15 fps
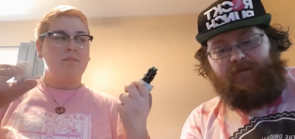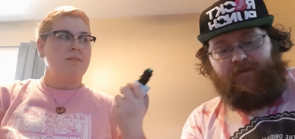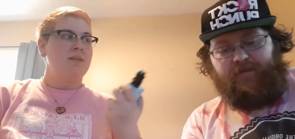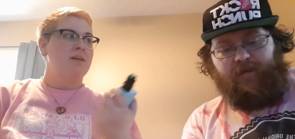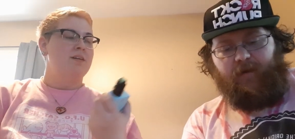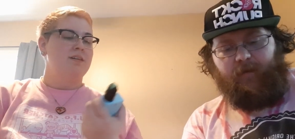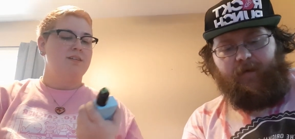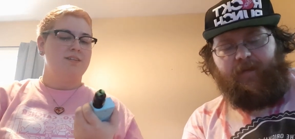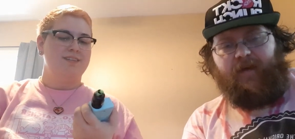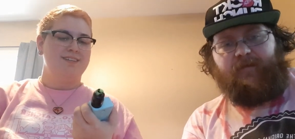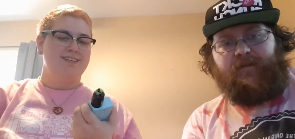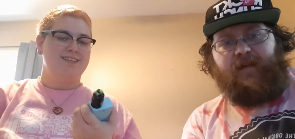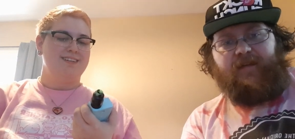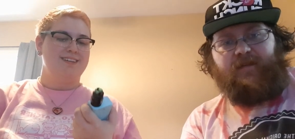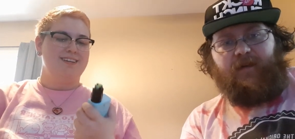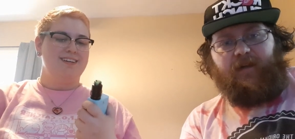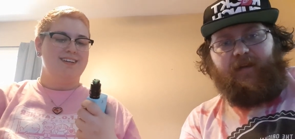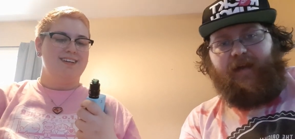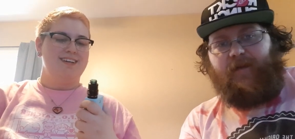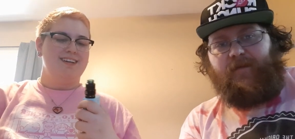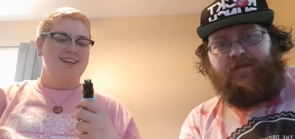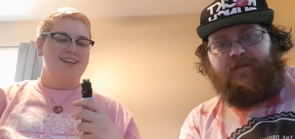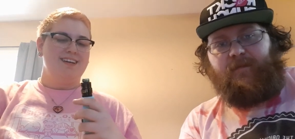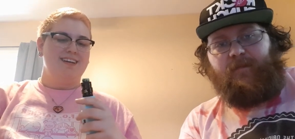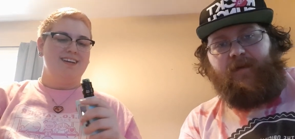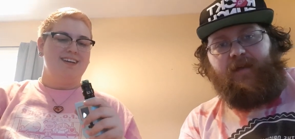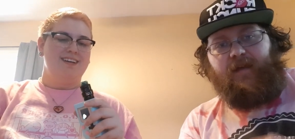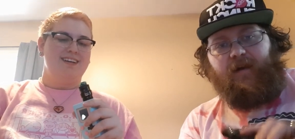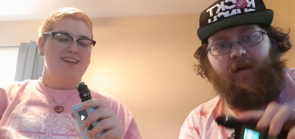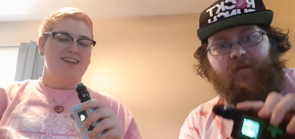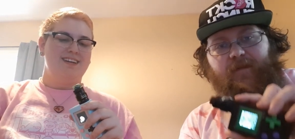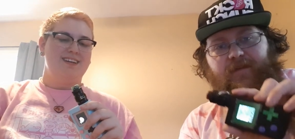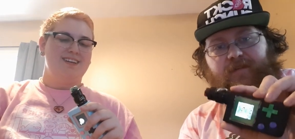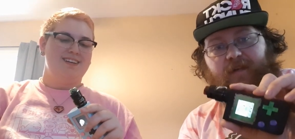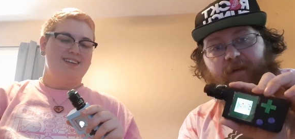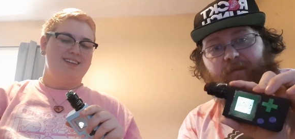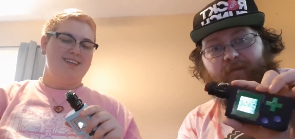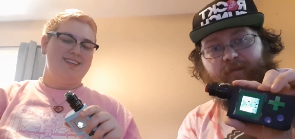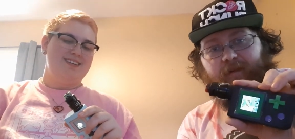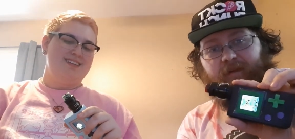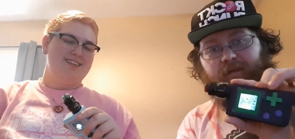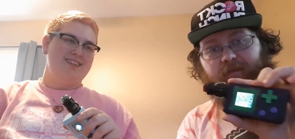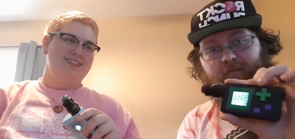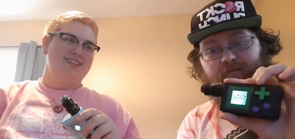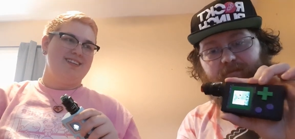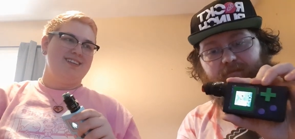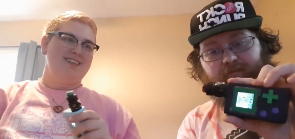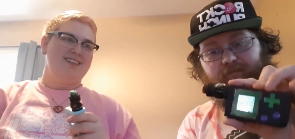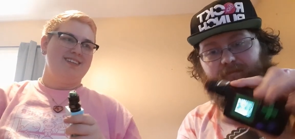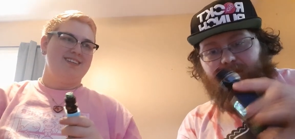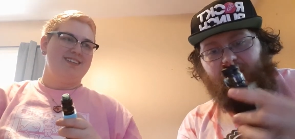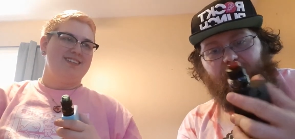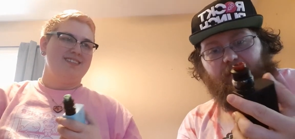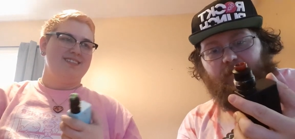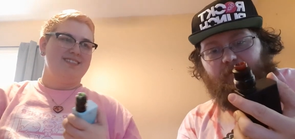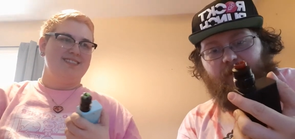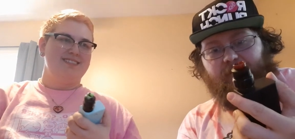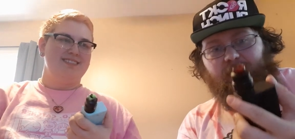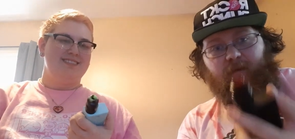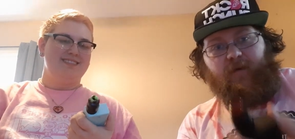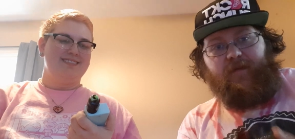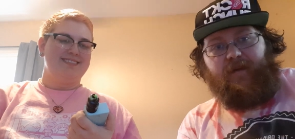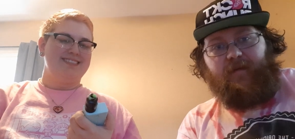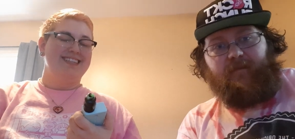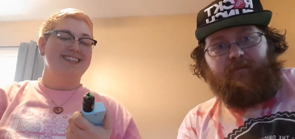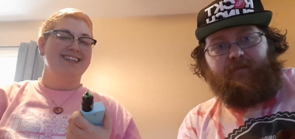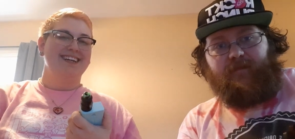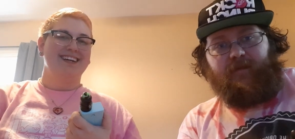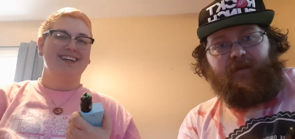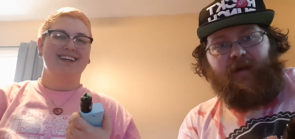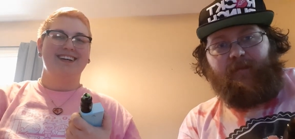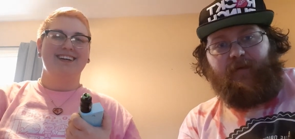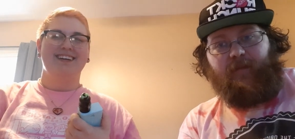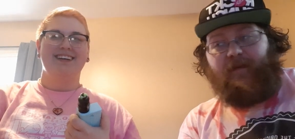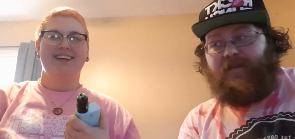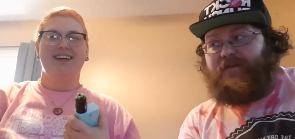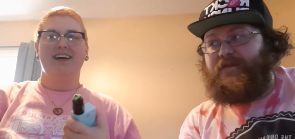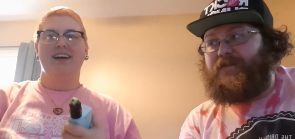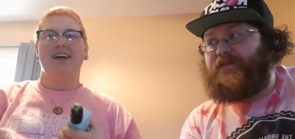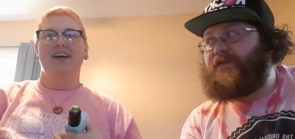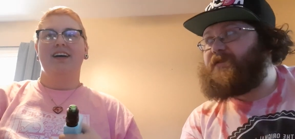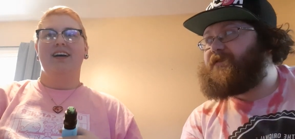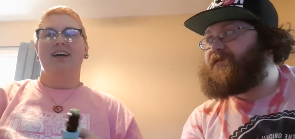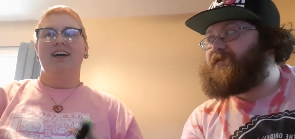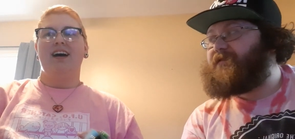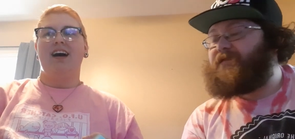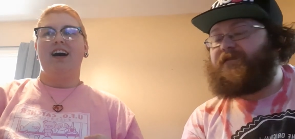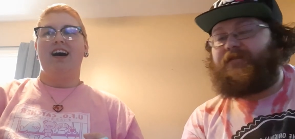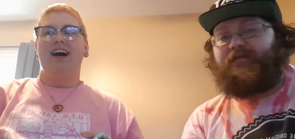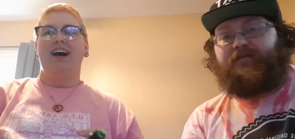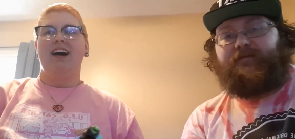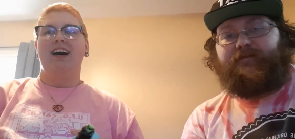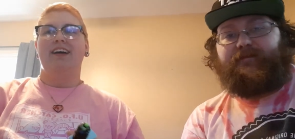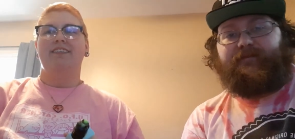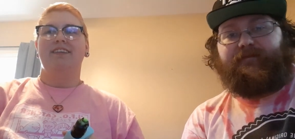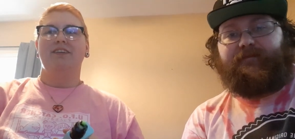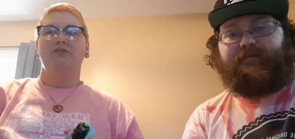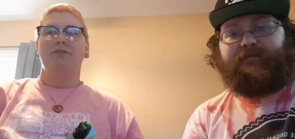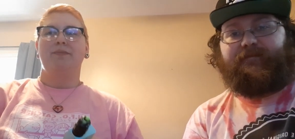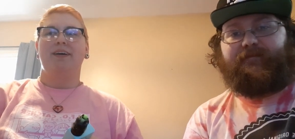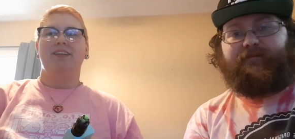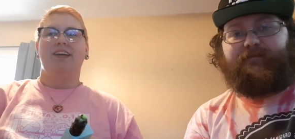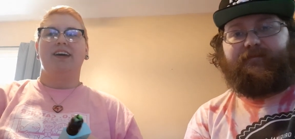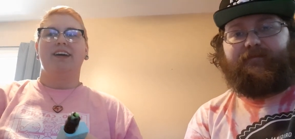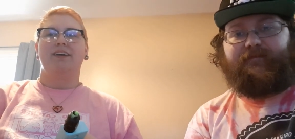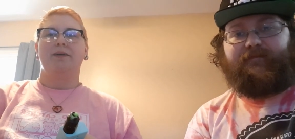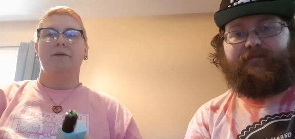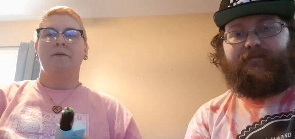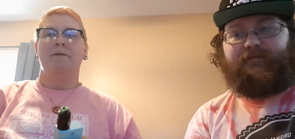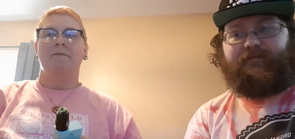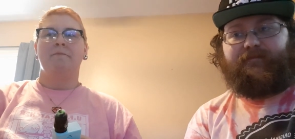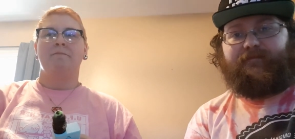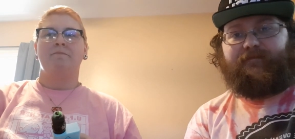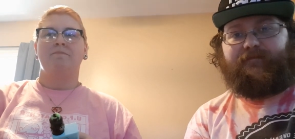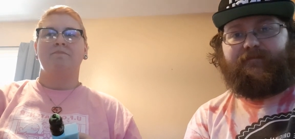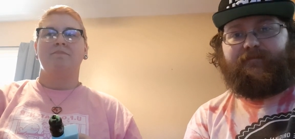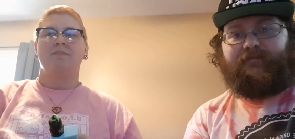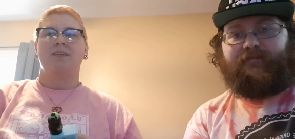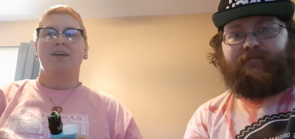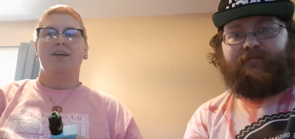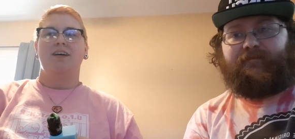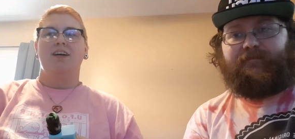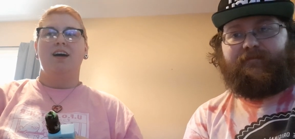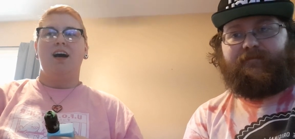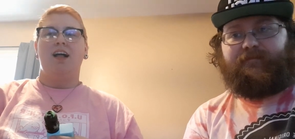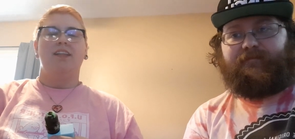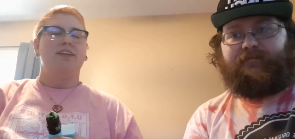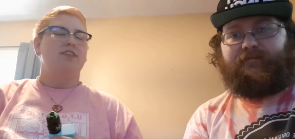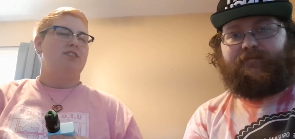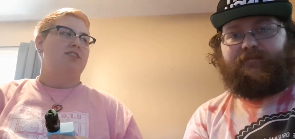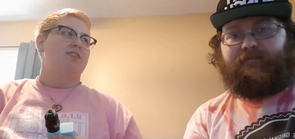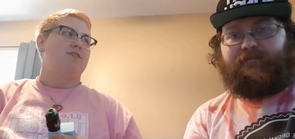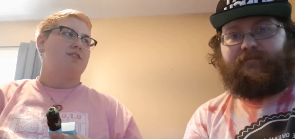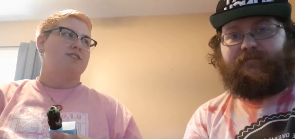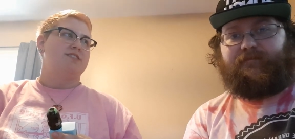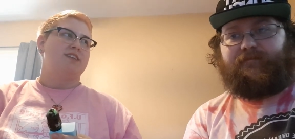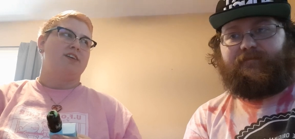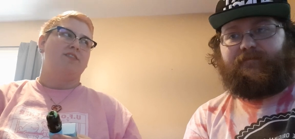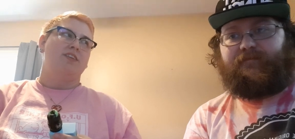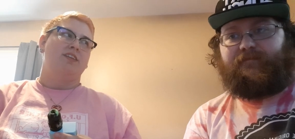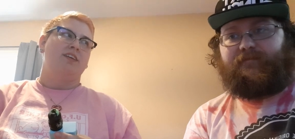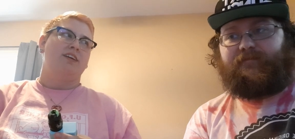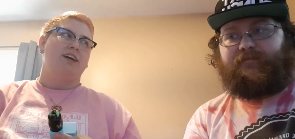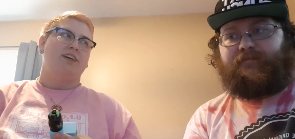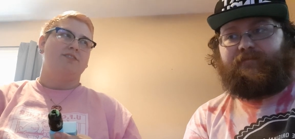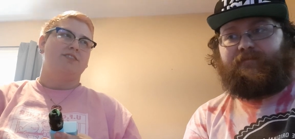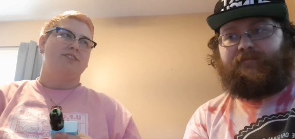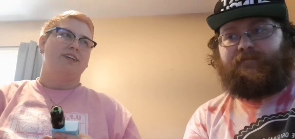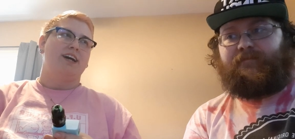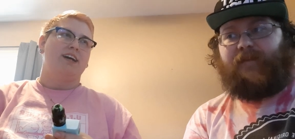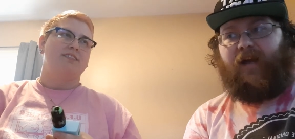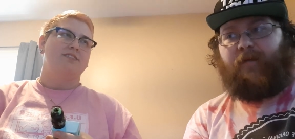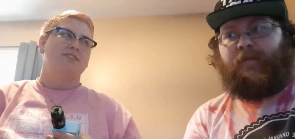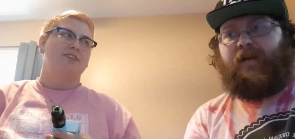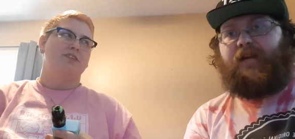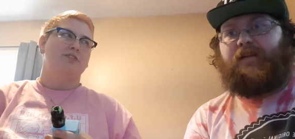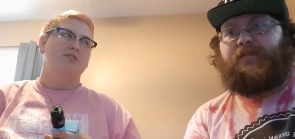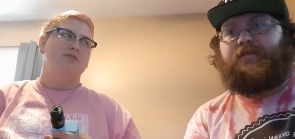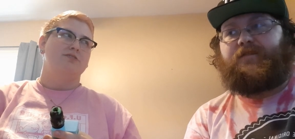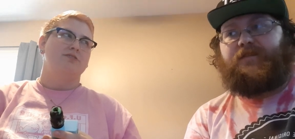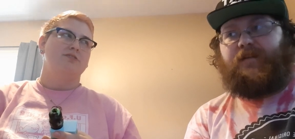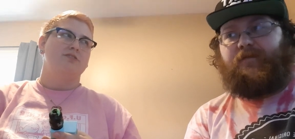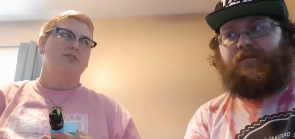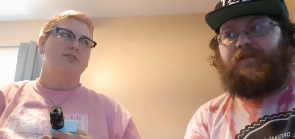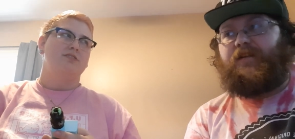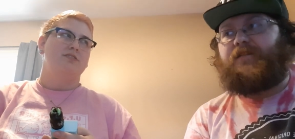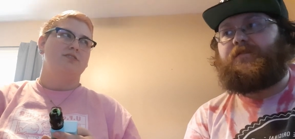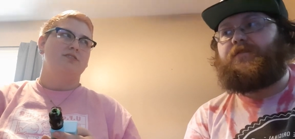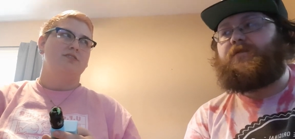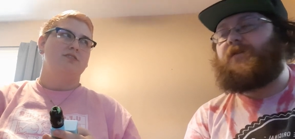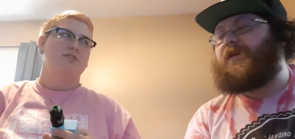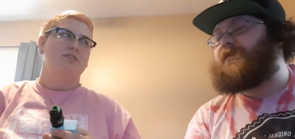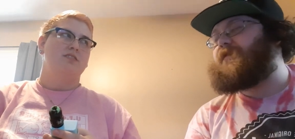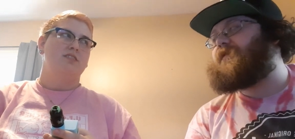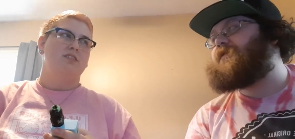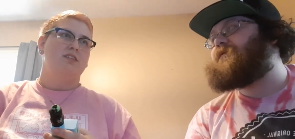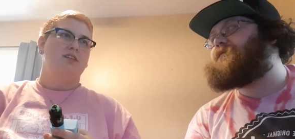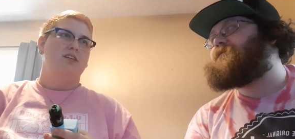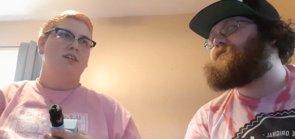Speaker 1: there's no way the FDA is going to allow this to be on the shelf for maybe more than a couple months.
Speaker 2: I think we paid like a little over 70 after tax I paid totals.
Speaker 1: 72, I think.